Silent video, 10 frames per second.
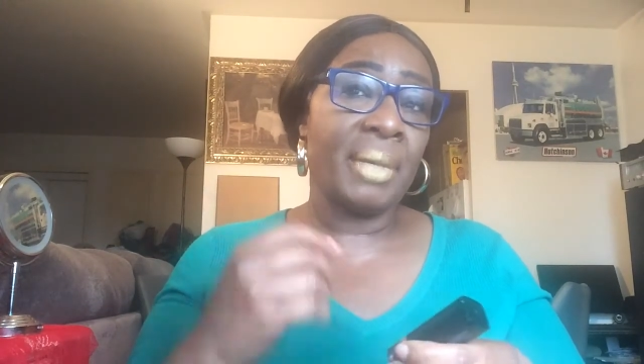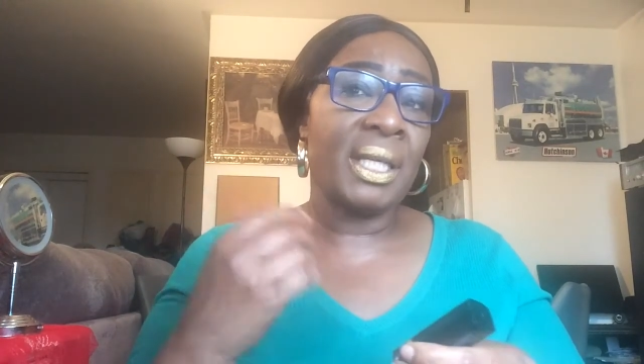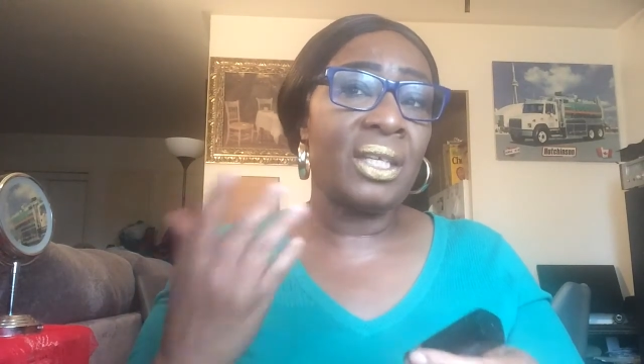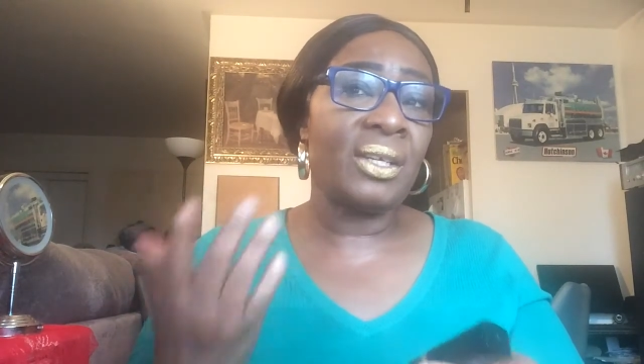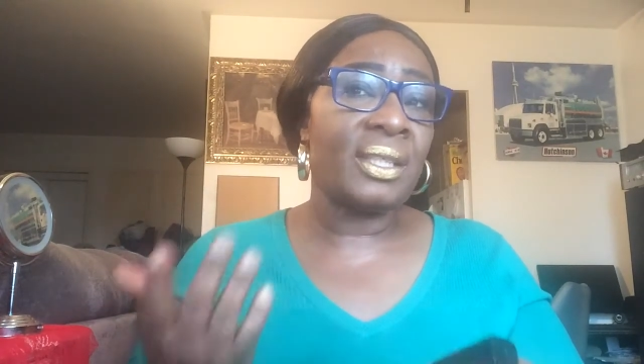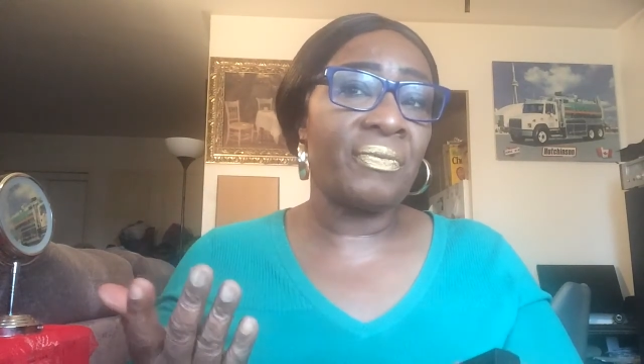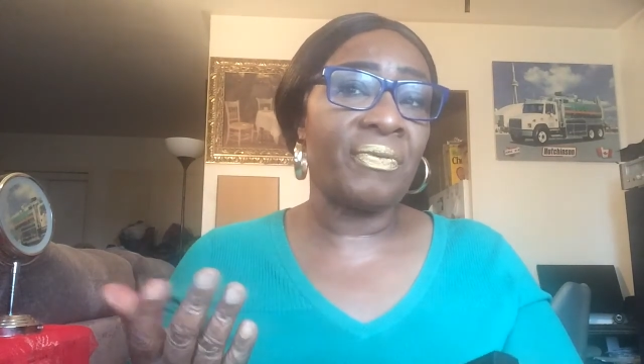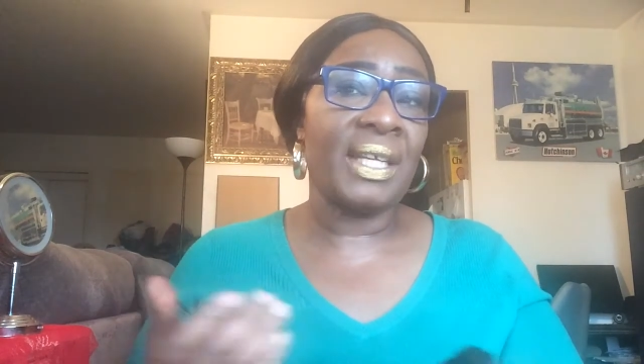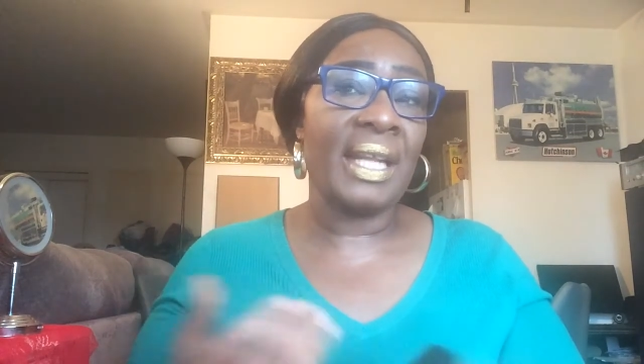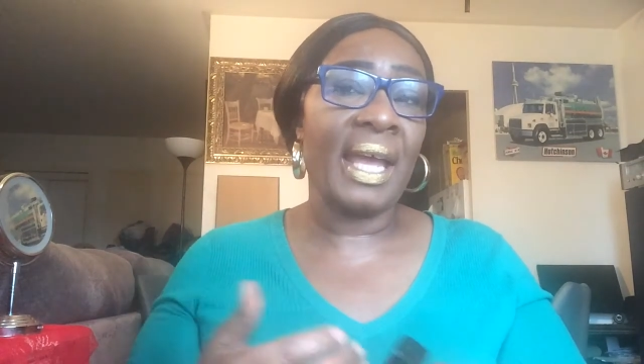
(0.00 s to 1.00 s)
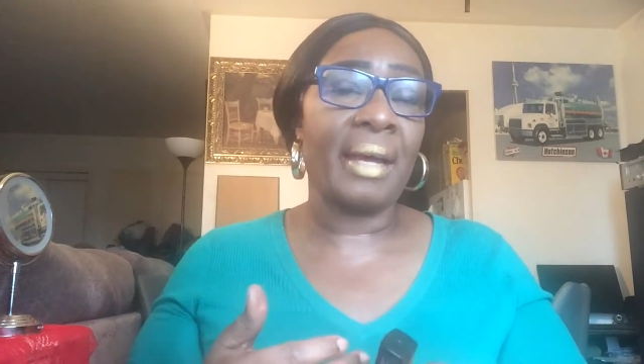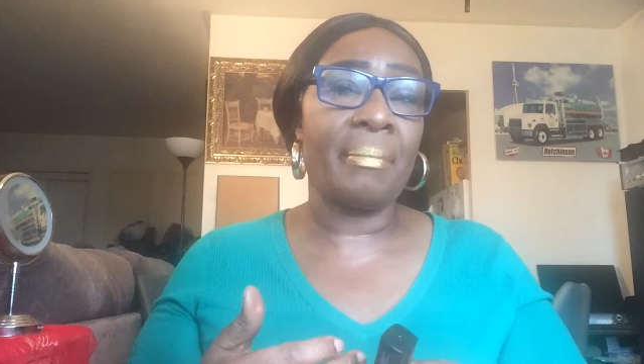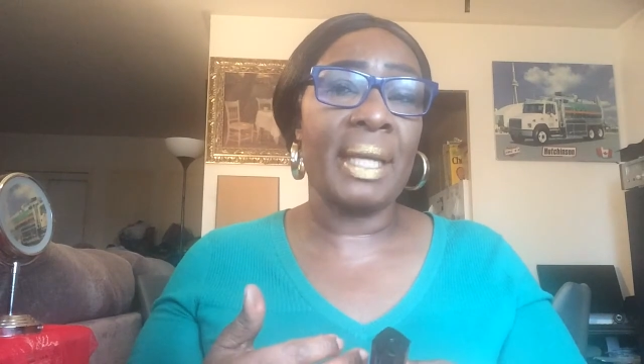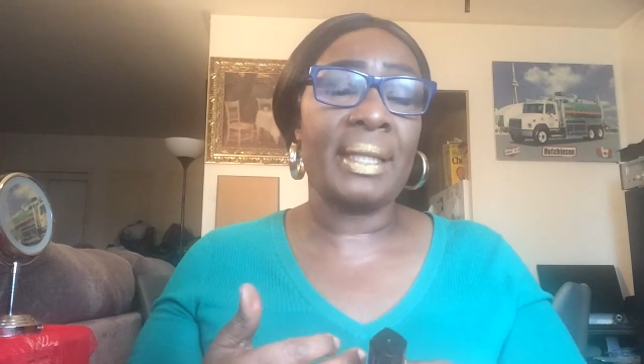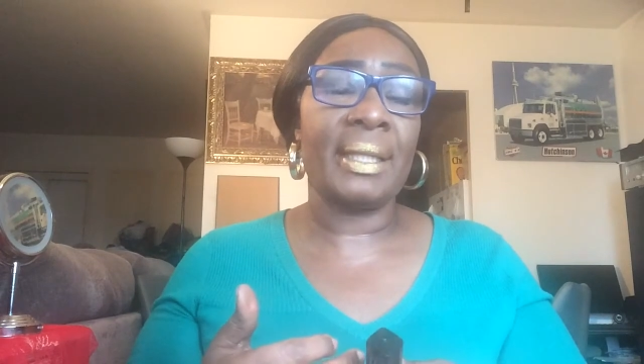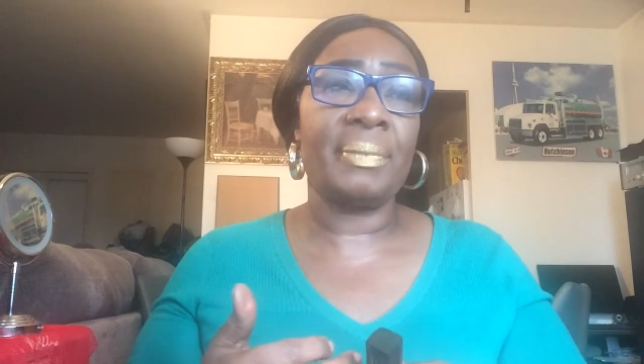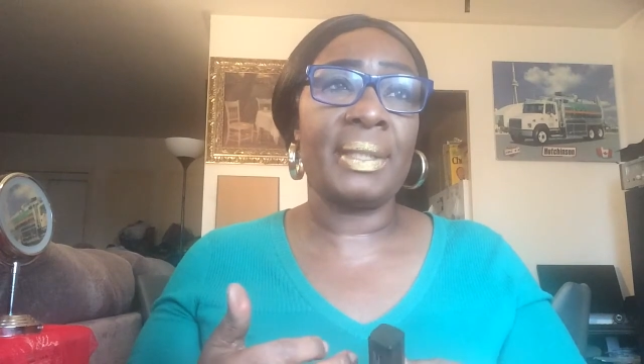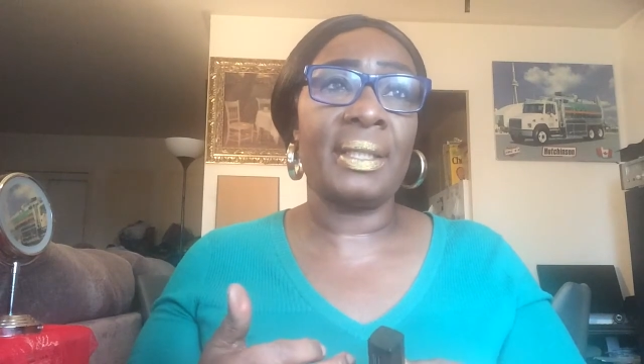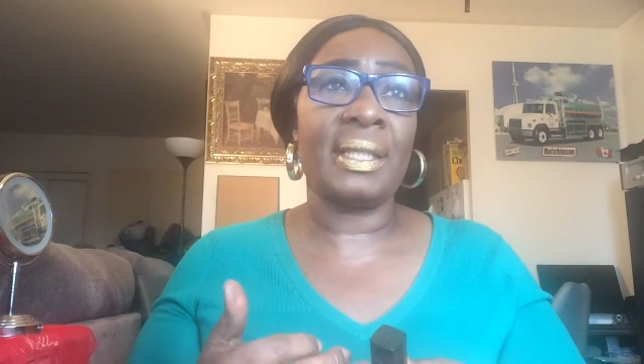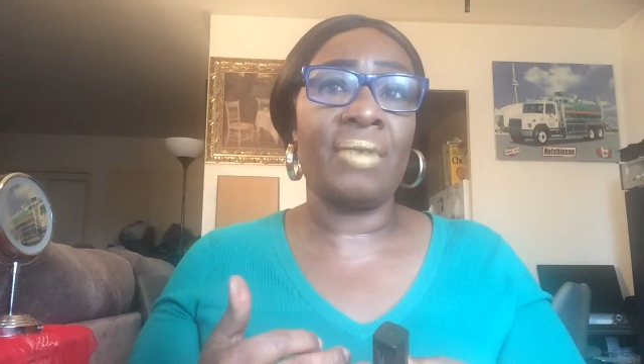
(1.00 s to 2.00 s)
but it doesn't feel like a matte
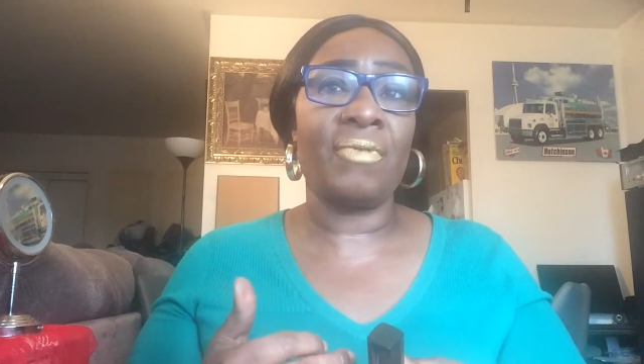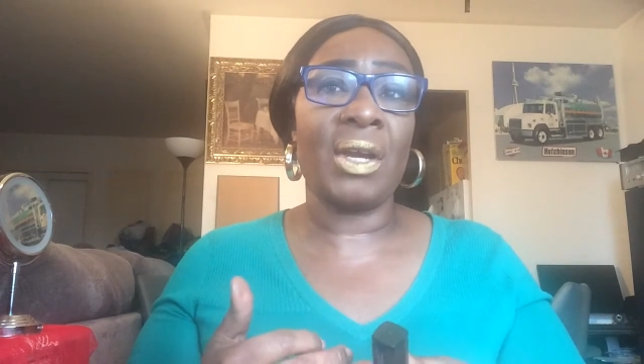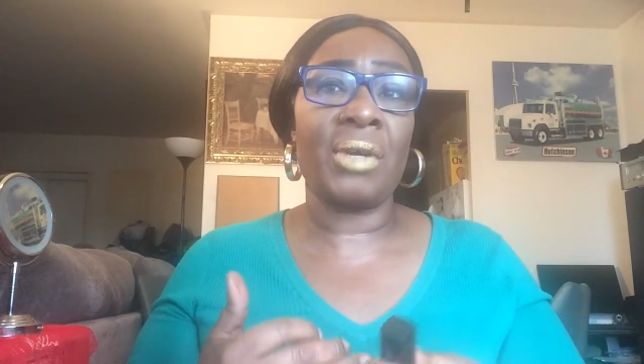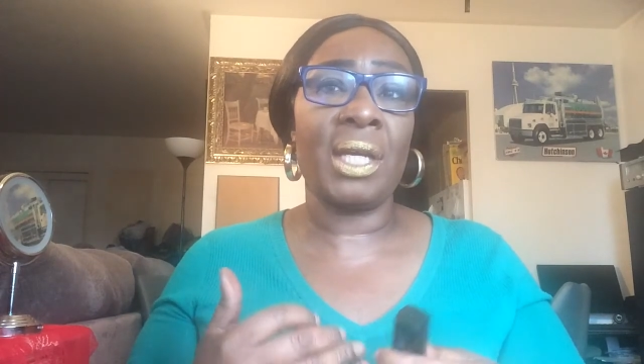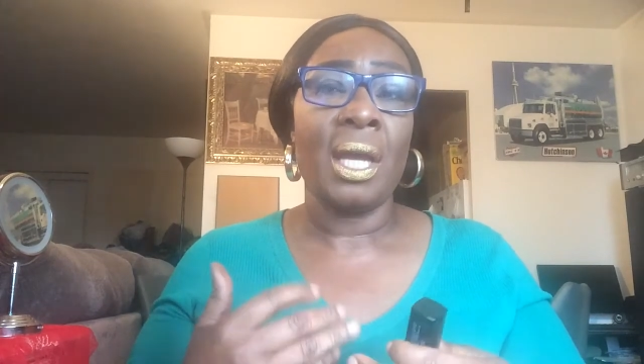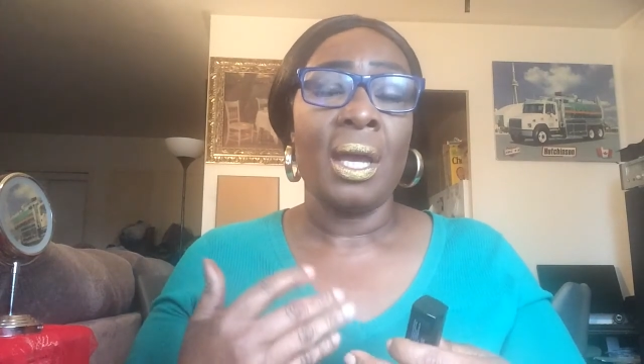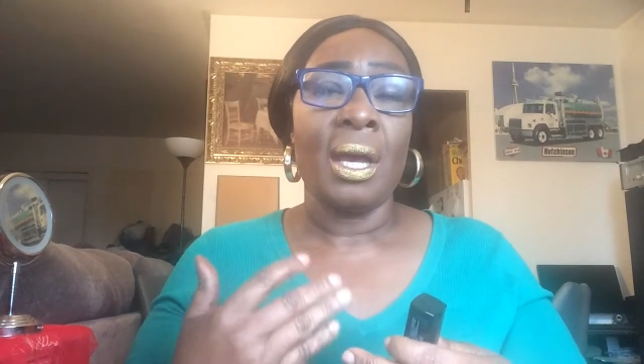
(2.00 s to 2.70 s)
lipstick. They're very